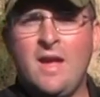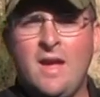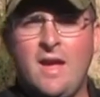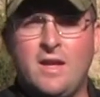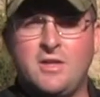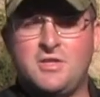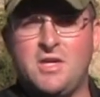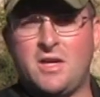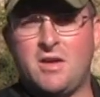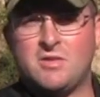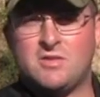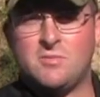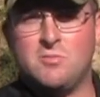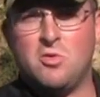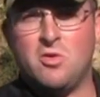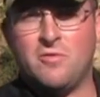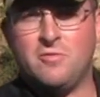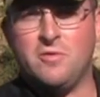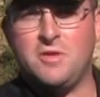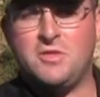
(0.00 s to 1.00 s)
And check out some
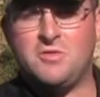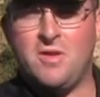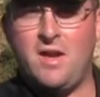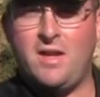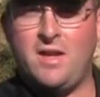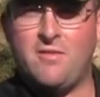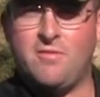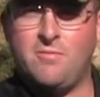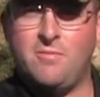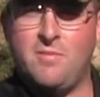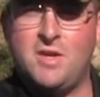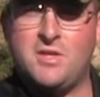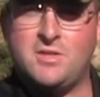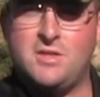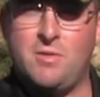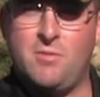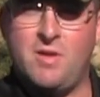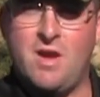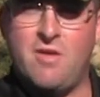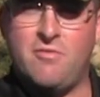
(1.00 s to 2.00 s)
more free training
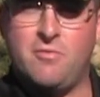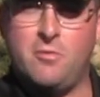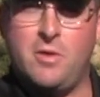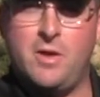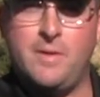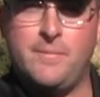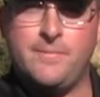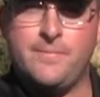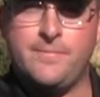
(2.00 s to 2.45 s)
information that we have for you.